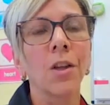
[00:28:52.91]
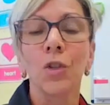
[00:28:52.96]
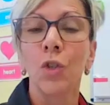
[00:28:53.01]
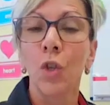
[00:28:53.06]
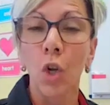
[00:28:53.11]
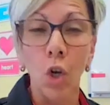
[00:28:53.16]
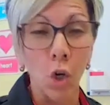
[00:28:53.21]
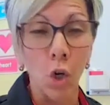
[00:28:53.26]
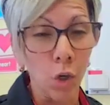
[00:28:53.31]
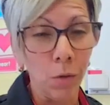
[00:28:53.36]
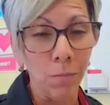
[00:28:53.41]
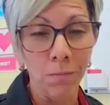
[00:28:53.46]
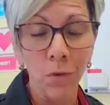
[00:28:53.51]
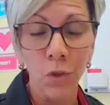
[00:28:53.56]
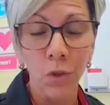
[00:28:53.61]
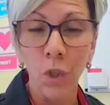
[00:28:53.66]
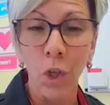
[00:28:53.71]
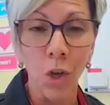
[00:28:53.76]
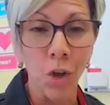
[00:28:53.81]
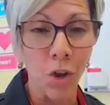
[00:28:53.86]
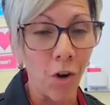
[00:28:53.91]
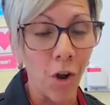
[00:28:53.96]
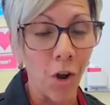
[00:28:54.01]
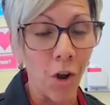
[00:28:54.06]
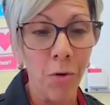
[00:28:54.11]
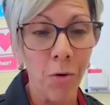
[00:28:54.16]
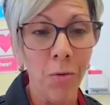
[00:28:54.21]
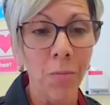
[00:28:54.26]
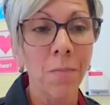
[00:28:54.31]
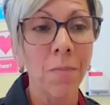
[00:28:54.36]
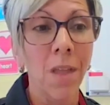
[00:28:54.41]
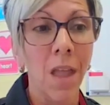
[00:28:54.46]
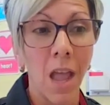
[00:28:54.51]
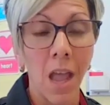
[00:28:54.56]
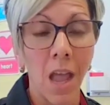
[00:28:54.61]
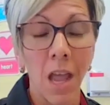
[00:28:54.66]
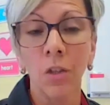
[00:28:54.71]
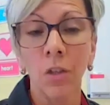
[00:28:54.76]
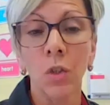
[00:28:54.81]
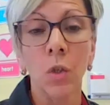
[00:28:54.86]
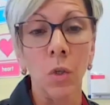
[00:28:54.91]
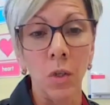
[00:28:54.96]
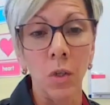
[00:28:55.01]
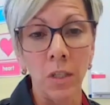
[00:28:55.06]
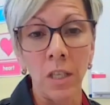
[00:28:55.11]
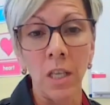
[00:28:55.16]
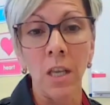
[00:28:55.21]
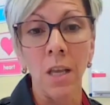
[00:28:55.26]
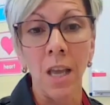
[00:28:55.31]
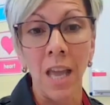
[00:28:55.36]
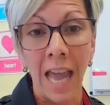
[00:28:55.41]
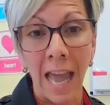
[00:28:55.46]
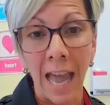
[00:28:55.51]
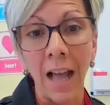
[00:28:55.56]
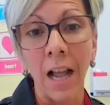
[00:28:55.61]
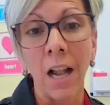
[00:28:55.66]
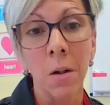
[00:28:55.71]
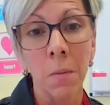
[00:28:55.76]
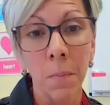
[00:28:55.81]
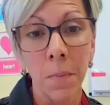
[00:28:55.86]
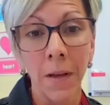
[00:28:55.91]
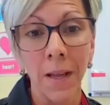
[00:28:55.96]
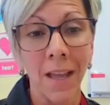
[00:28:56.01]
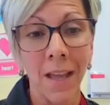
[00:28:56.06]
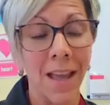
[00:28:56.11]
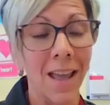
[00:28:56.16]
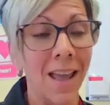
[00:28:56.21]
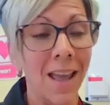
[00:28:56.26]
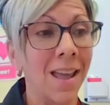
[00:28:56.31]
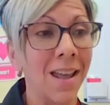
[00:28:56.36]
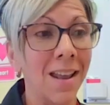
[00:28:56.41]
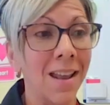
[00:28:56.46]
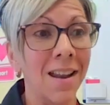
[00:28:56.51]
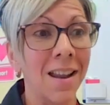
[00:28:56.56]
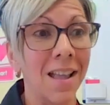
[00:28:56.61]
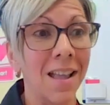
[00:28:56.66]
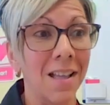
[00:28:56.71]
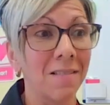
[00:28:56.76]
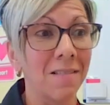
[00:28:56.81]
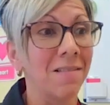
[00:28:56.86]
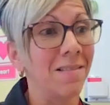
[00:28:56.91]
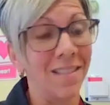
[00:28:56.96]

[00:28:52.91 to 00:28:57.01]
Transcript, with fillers: to learn, to grow, and to seek help and